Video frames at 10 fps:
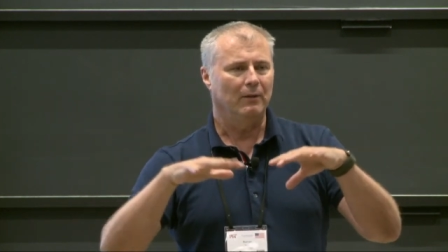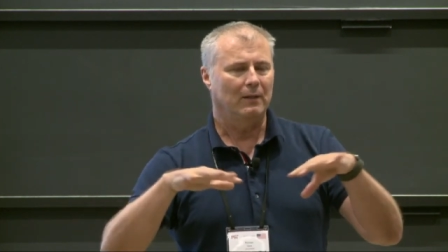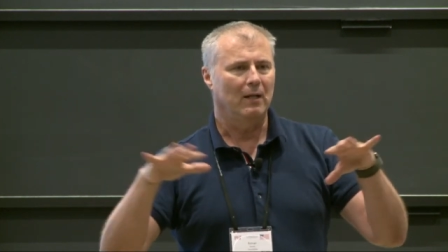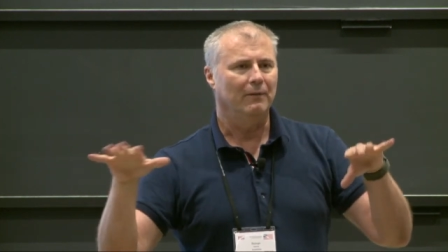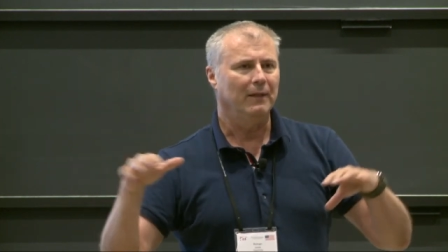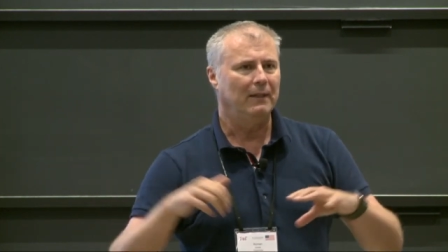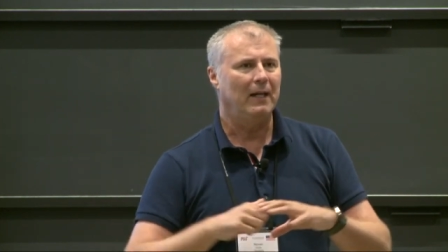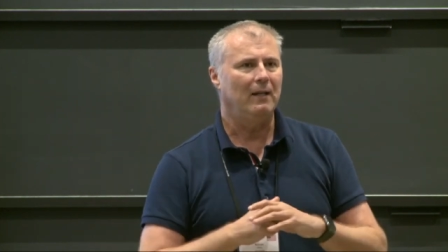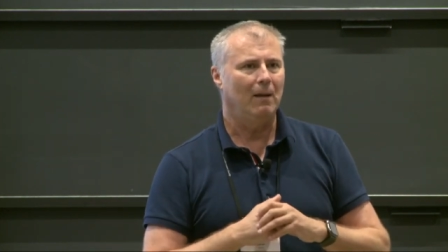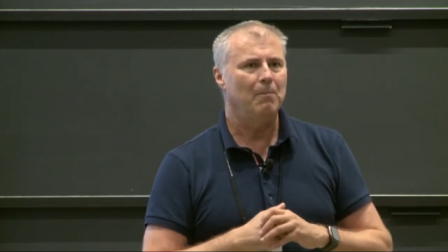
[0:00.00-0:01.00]
kind of a
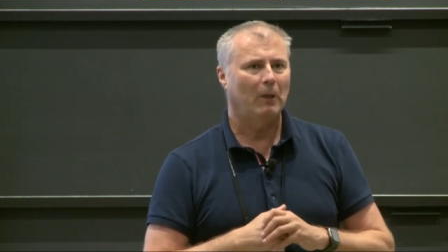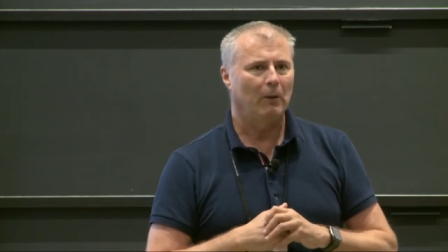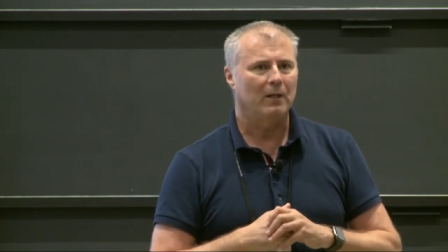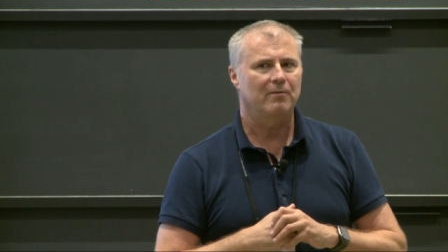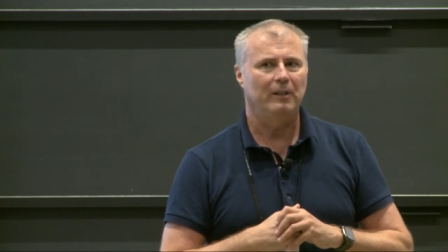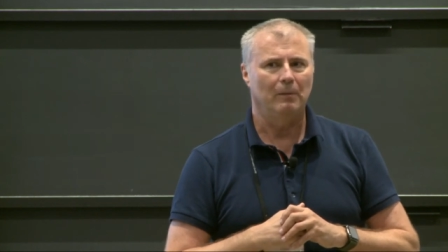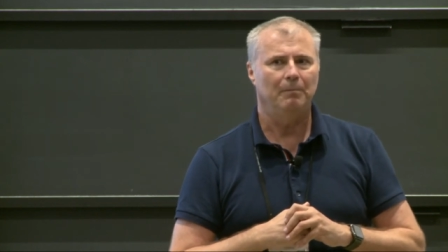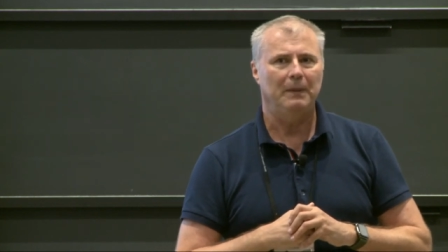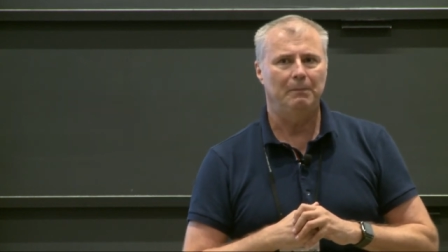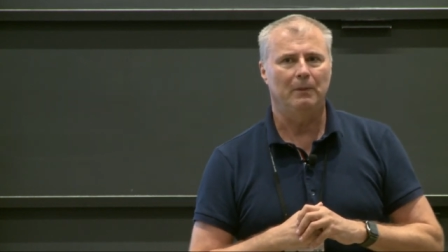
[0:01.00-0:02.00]
data products from
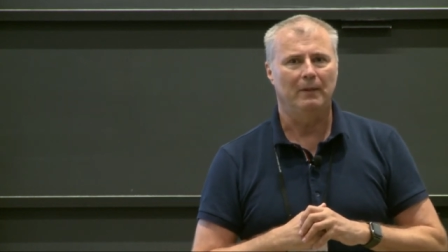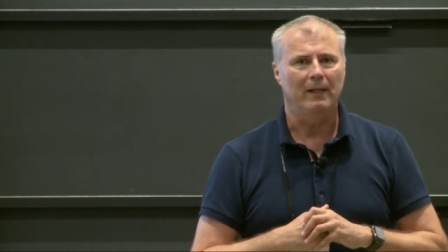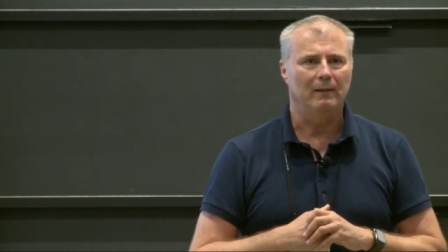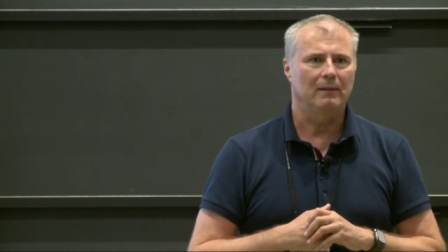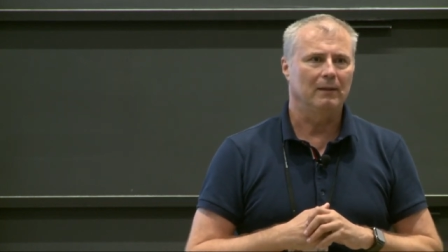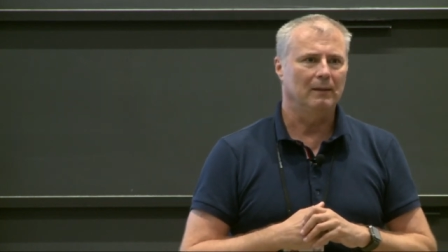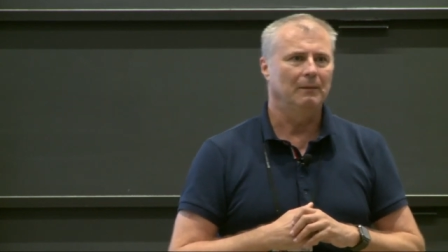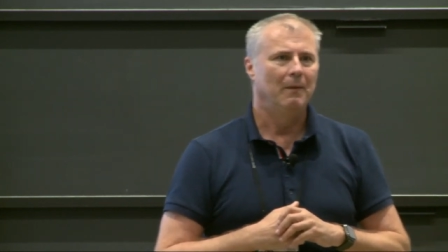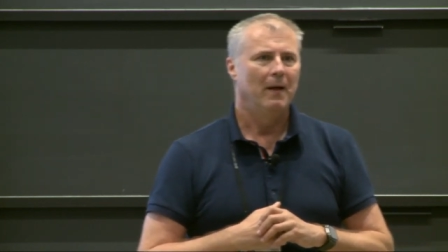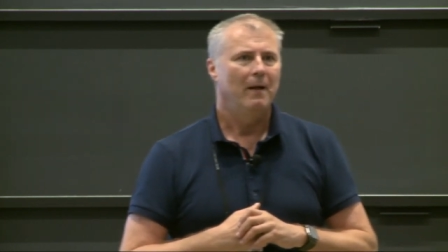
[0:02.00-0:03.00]
people that
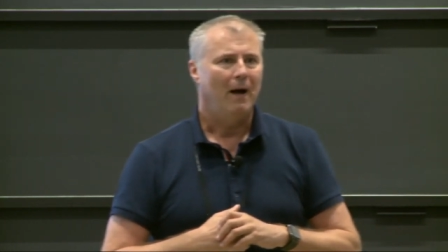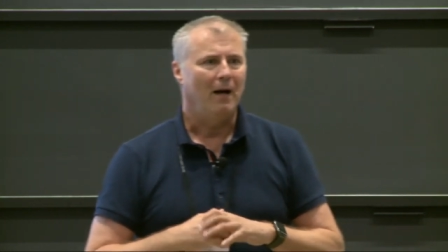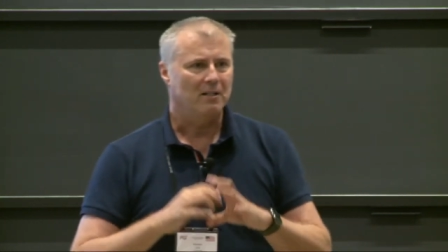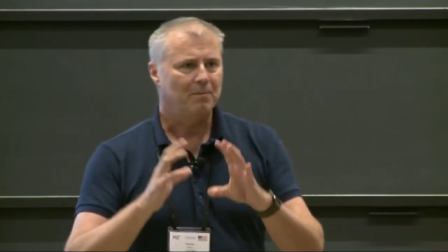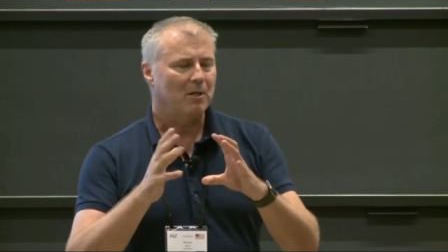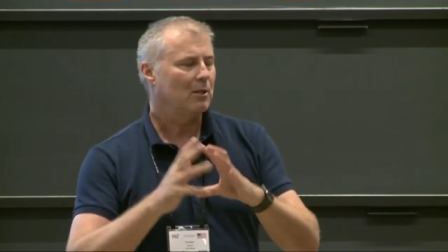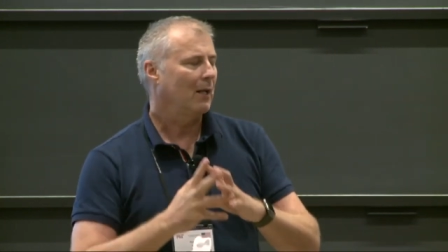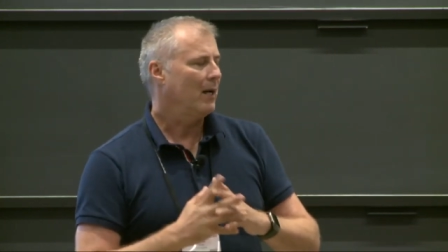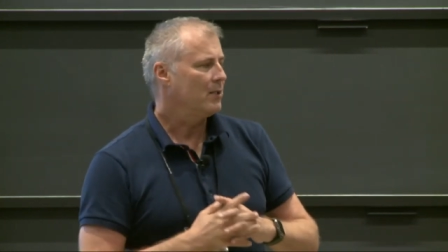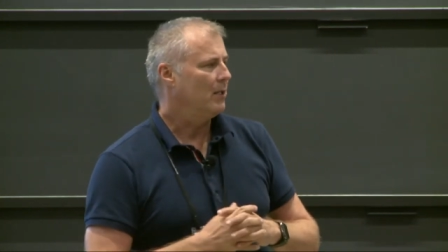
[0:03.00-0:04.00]
are
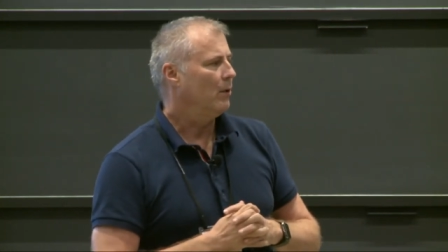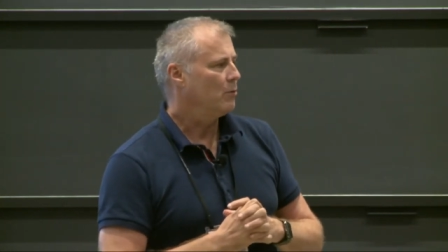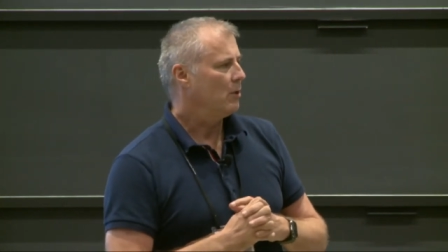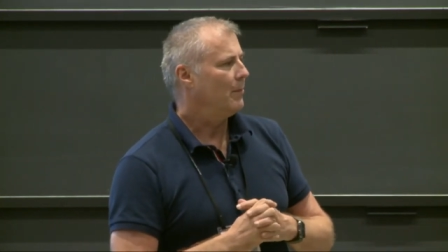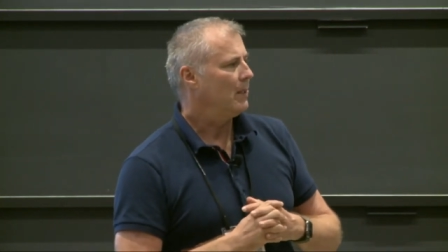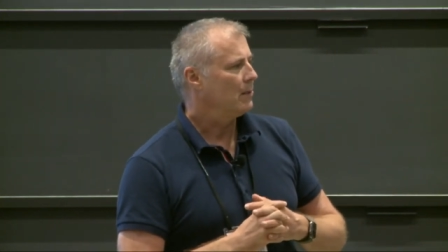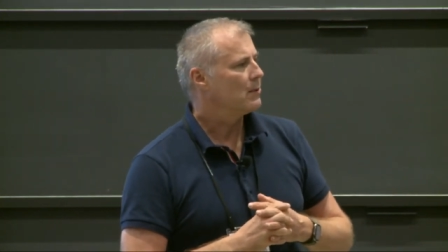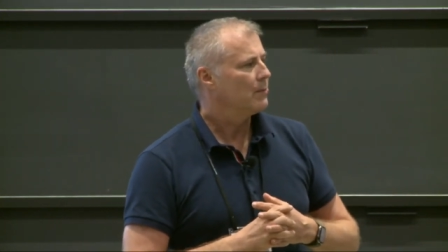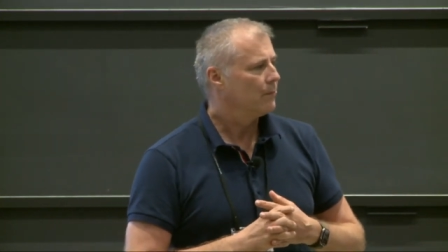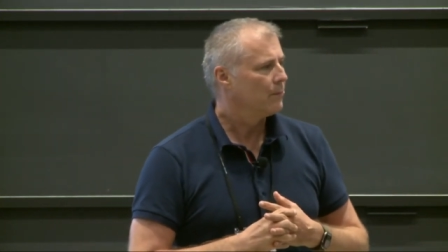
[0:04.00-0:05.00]
specialized in those domains.